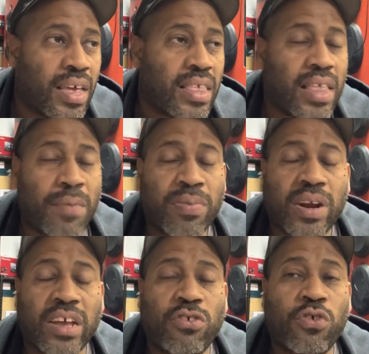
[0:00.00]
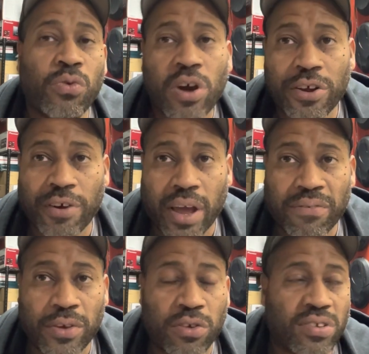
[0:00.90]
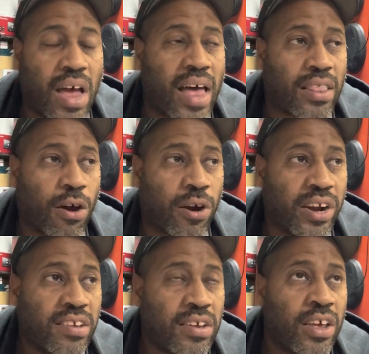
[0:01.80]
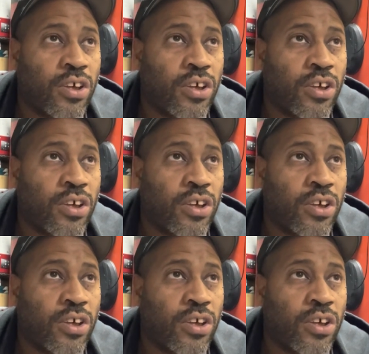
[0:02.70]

They put a 200 amp fuse on the harness,